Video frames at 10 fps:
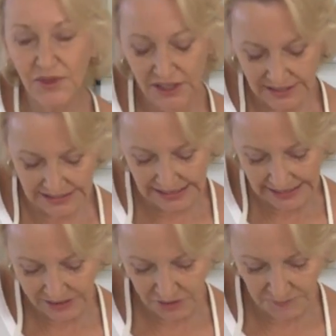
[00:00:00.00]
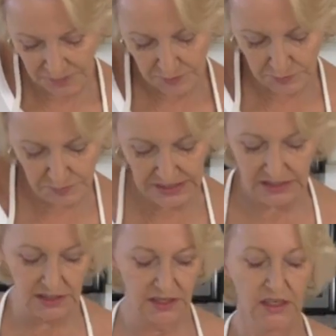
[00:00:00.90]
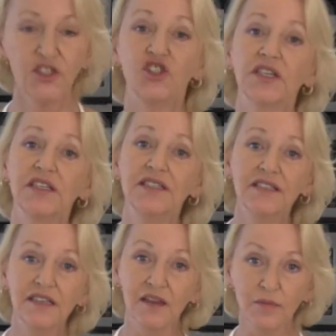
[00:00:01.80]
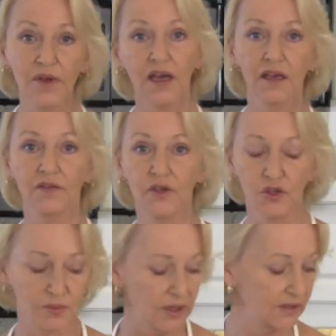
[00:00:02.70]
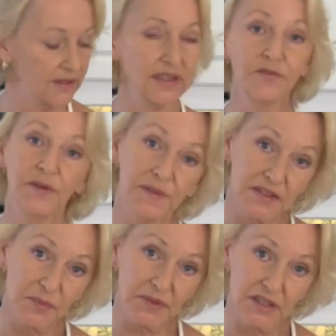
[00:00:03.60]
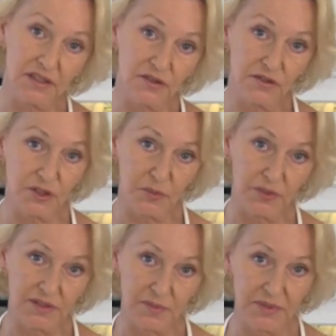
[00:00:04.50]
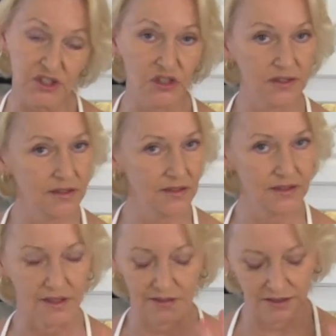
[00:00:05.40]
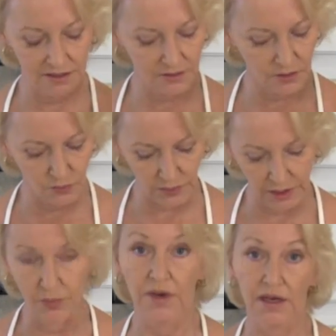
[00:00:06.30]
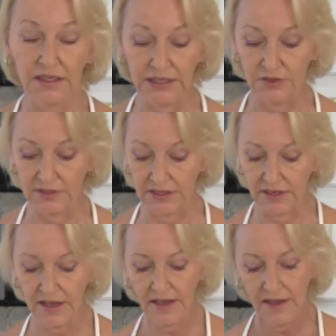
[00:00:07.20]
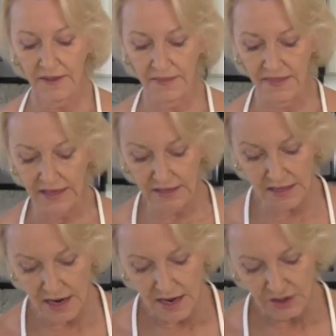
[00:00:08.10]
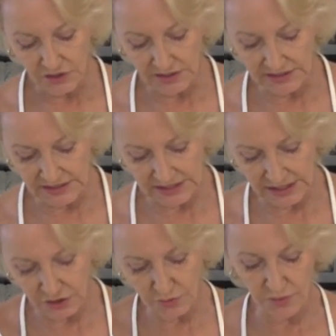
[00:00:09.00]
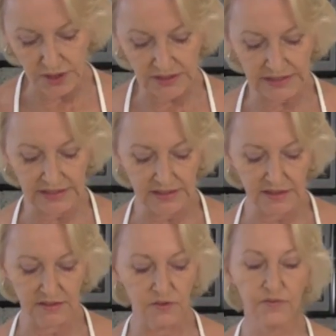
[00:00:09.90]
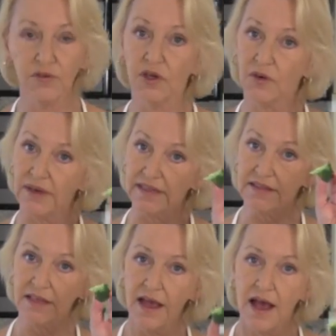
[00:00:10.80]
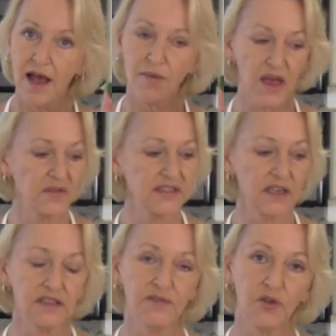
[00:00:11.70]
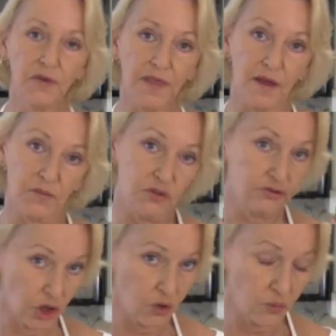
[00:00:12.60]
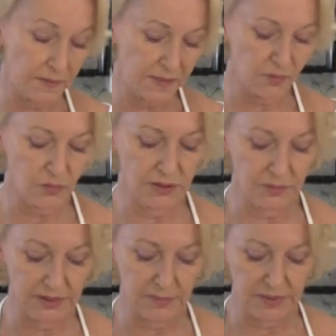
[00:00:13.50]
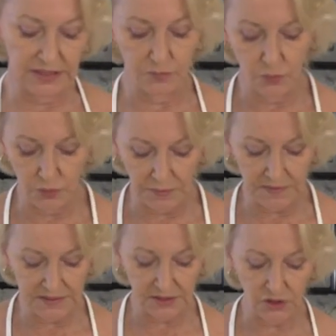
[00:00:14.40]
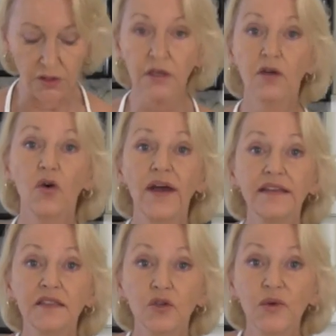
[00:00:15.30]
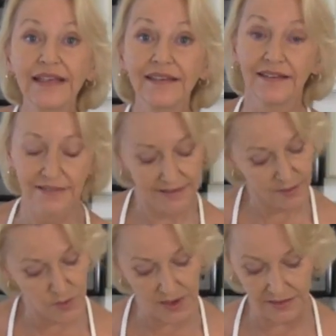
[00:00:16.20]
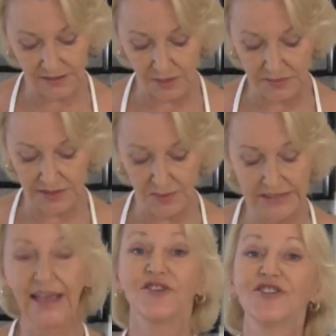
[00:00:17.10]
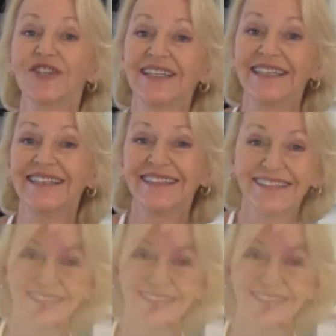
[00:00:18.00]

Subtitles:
I want you to cut off the big chunky stem of your broccoli, and for this particular soup recipe, just toss it away. We're not going to use it. And then you need to cut your broccoli into little flowerets about the size of your thumb. You don't want them really, really big. We want this to cook quite quickly. Same amount of time as the potatoes are going to need.